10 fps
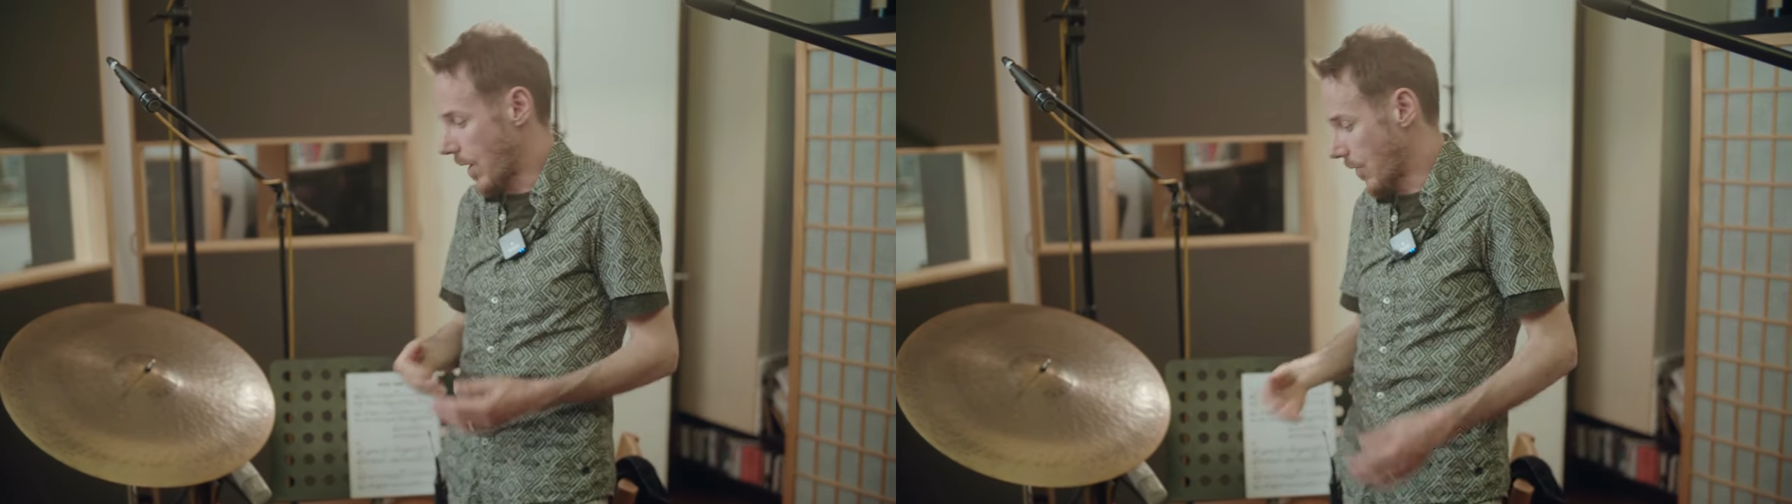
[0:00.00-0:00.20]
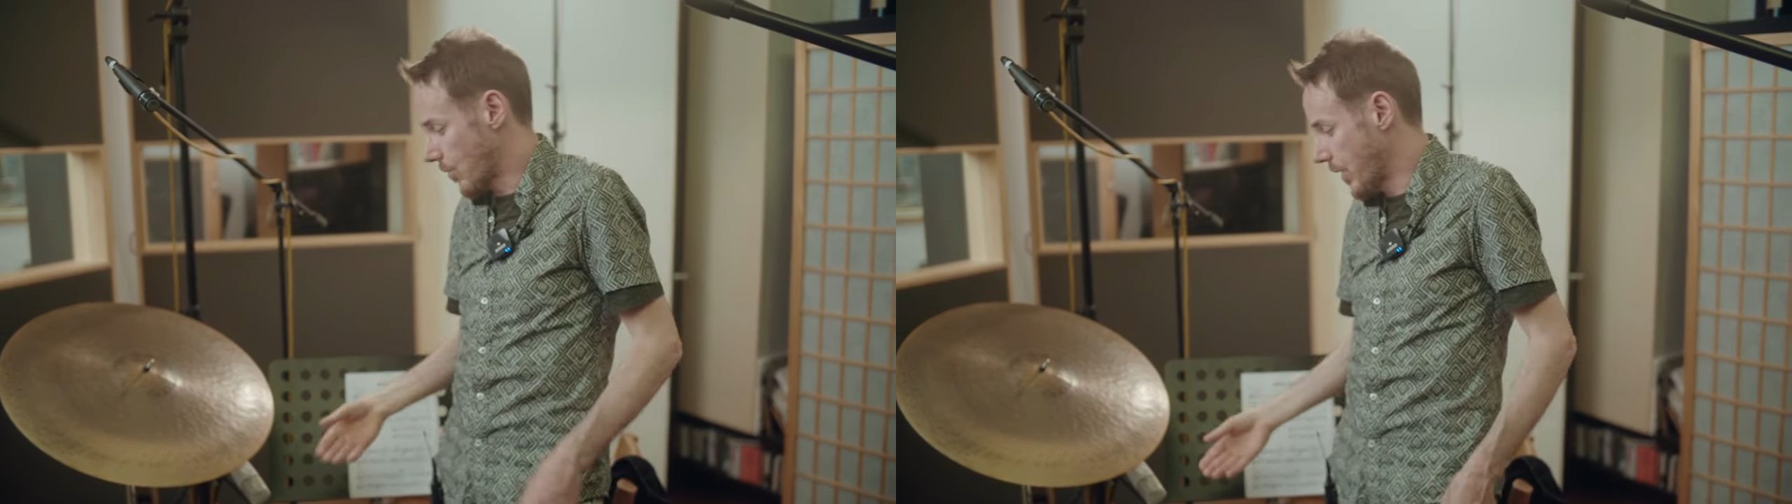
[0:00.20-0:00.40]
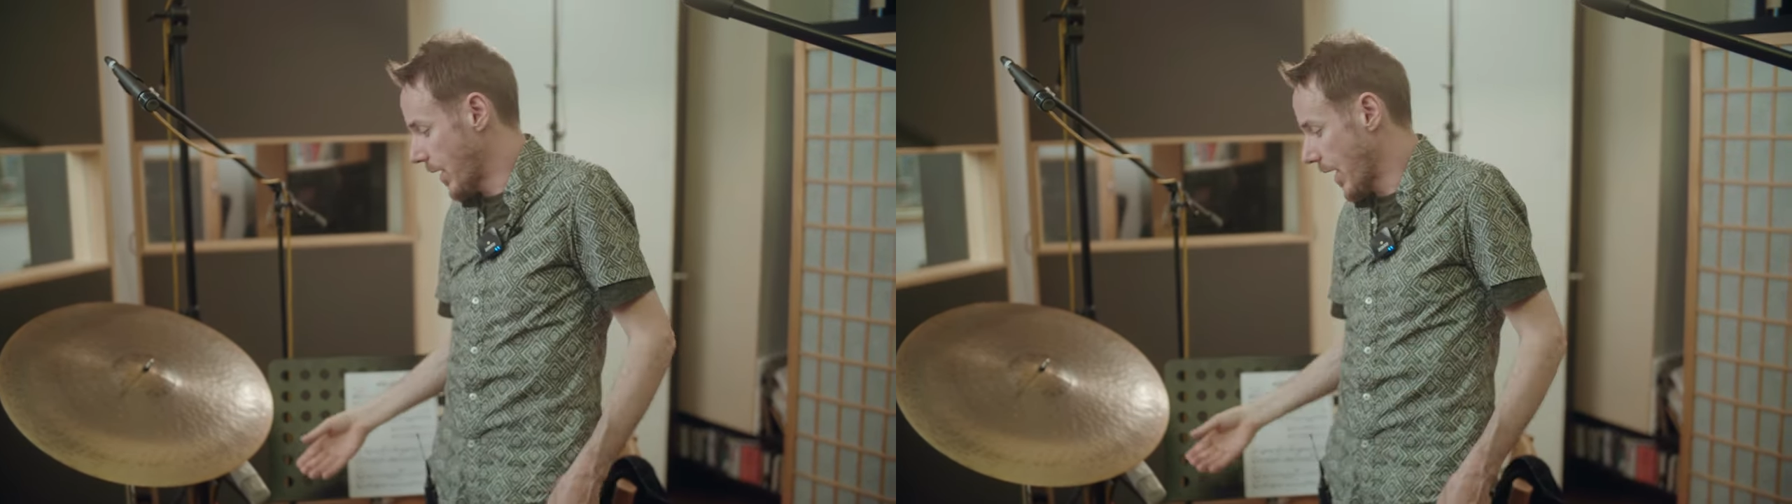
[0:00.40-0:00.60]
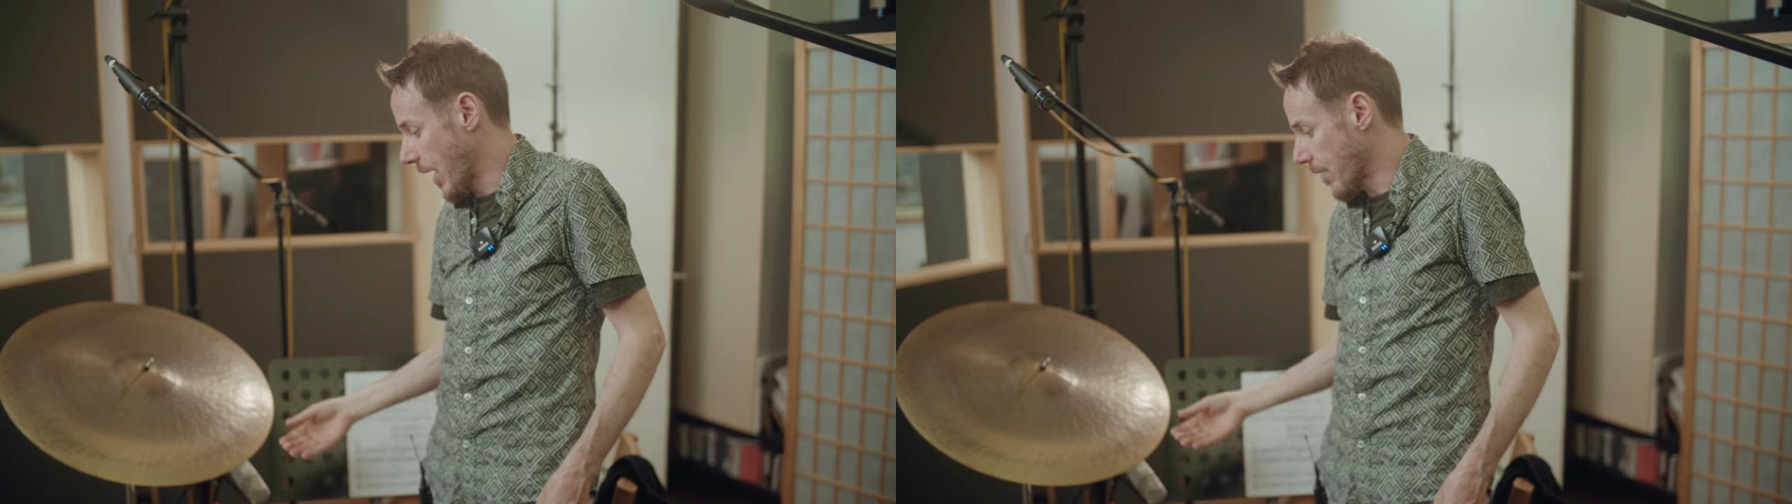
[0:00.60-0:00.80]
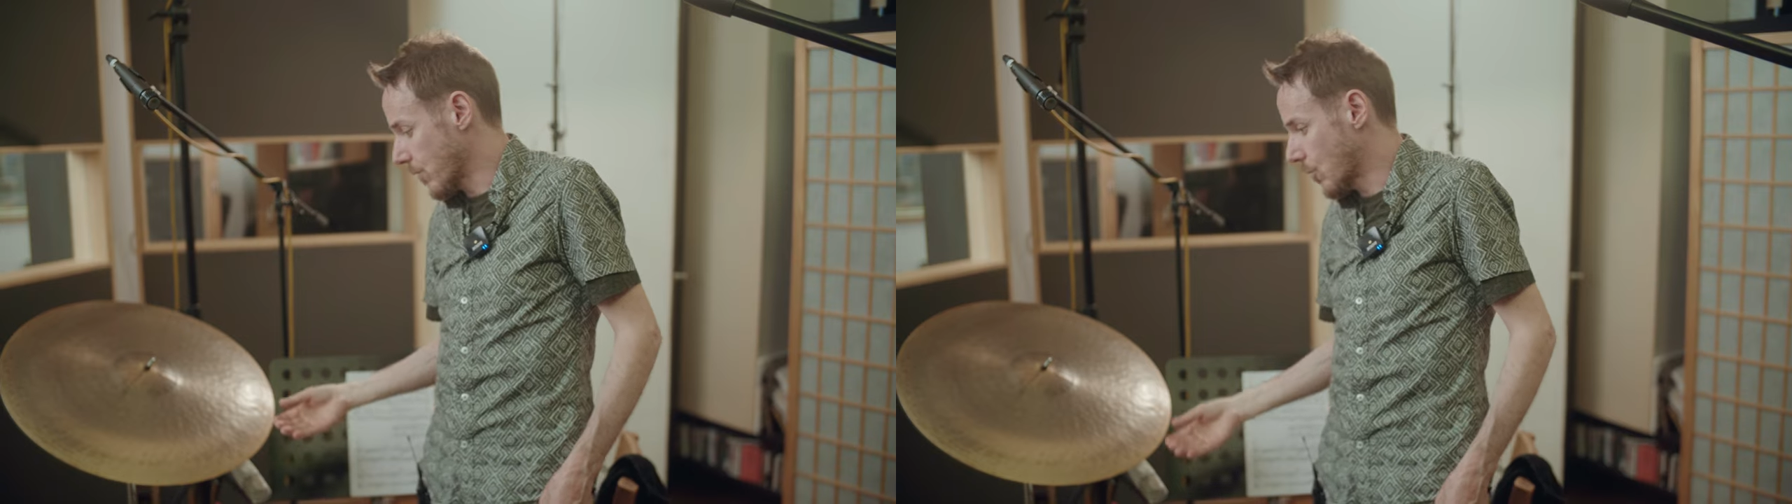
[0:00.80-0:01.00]
and we
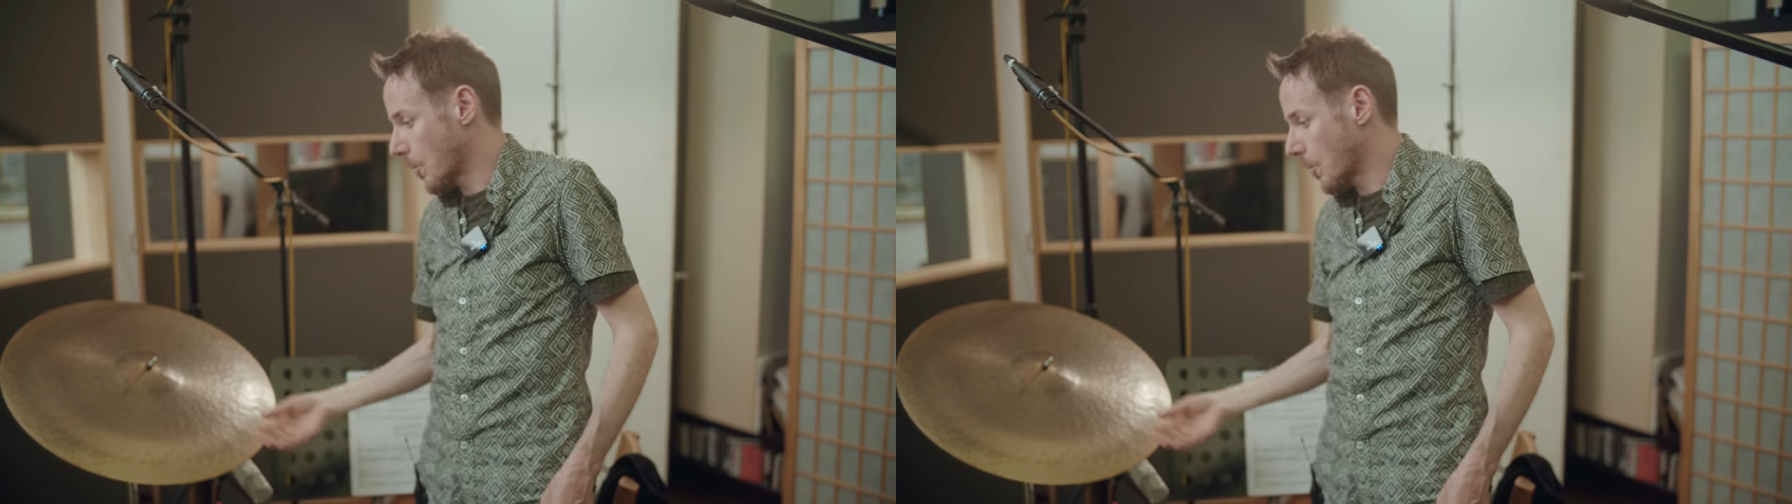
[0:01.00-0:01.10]
have the